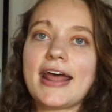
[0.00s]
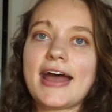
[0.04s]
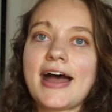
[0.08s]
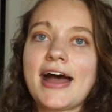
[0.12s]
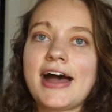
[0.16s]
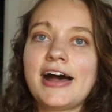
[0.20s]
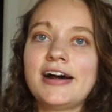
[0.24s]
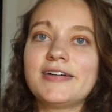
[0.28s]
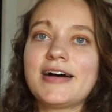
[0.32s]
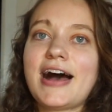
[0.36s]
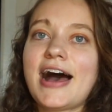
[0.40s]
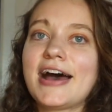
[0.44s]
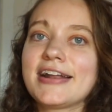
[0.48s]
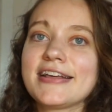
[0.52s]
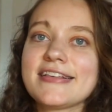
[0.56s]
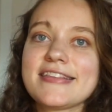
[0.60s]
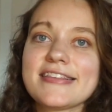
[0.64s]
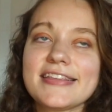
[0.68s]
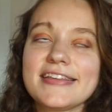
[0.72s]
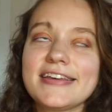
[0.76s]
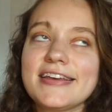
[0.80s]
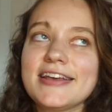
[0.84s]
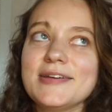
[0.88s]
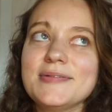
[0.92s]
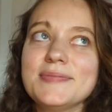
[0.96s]

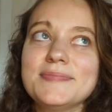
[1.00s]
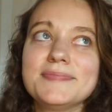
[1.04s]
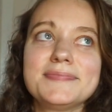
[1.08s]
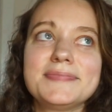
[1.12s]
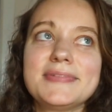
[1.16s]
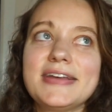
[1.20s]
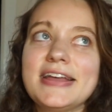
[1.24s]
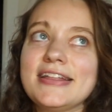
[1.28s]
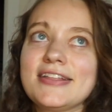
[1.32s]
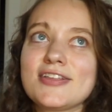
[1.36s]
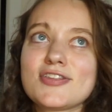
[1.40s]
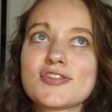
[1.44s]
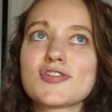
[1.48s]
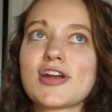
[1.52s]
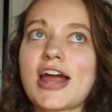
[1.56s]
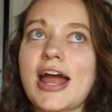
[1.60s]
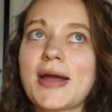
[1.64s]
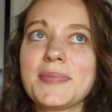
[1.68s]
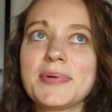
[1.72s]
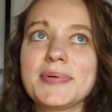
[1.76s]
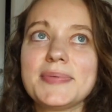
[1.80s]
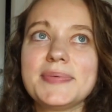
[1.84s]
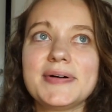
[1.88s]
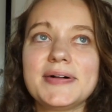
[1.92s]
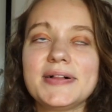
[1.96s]
Honestly,
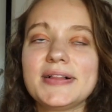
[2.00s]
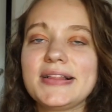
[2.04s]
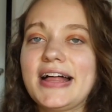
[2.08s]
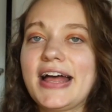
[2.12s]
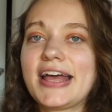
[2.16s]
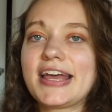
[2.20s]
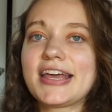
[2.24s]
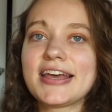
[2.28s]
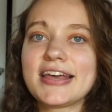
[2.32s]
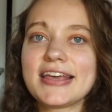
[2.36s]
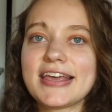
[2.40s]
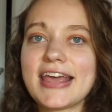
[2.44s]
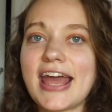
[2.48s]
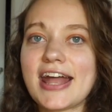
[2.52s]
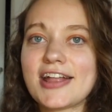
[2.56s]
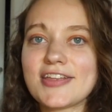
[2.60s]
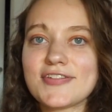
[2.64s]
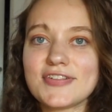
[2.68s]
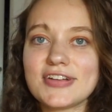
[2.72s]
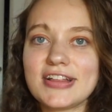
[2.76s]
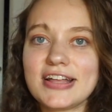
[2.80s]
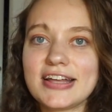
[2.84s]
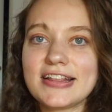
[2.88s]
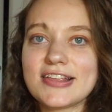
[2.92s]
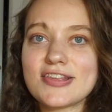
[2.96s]
indescribable. Like can't
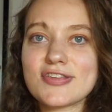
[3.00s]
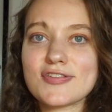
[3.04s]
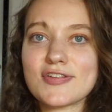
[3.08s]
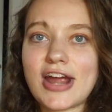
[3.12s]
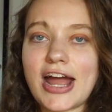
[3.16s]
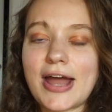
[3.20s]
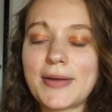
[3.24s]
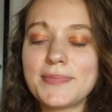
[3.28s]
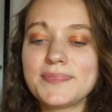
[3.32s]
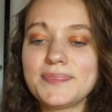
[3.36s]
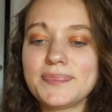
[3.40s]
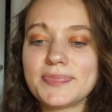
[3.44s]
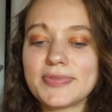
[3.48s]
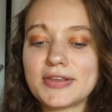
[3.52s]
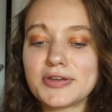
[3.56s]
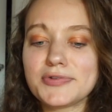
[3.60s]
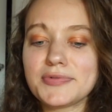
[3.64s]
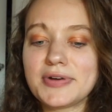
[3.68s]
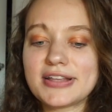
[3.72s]
really describe